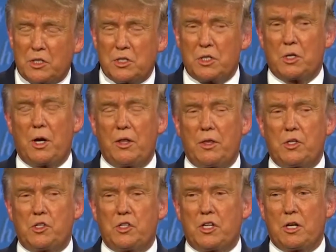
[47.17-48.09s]
So I think
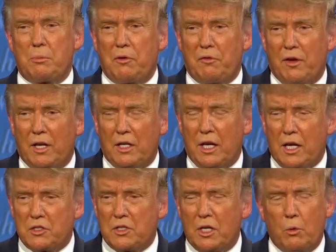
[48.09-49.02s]
she's going to be
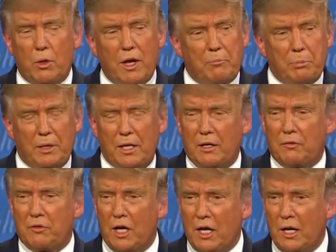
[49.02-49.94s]
fantastic. We have plenty of
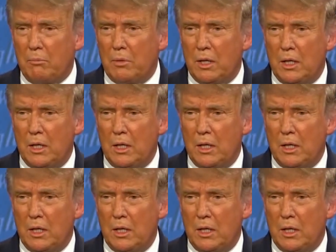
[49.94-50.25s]
time,